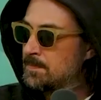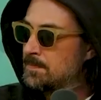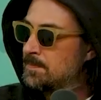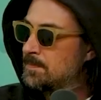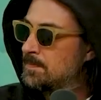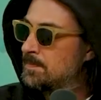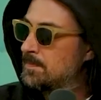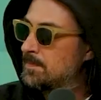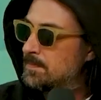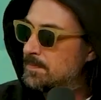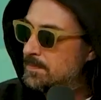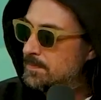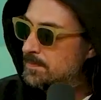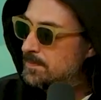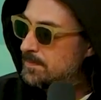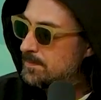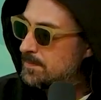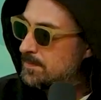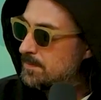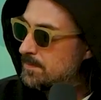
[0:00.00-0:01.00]

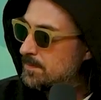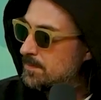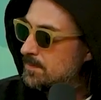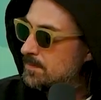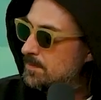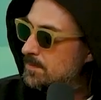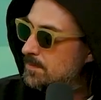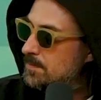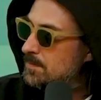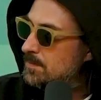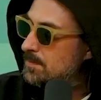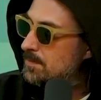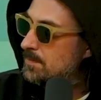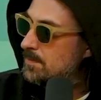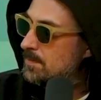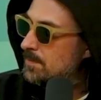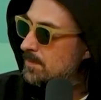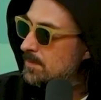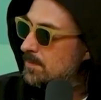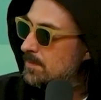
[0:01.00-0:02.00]

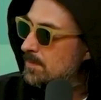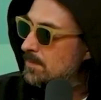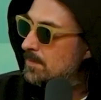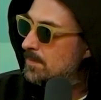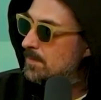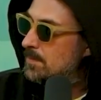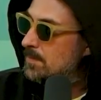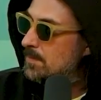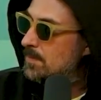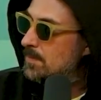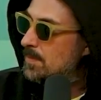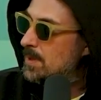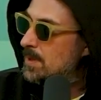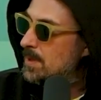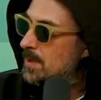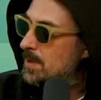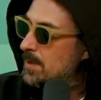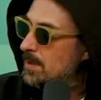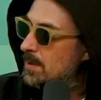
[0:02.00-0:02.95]
(silent)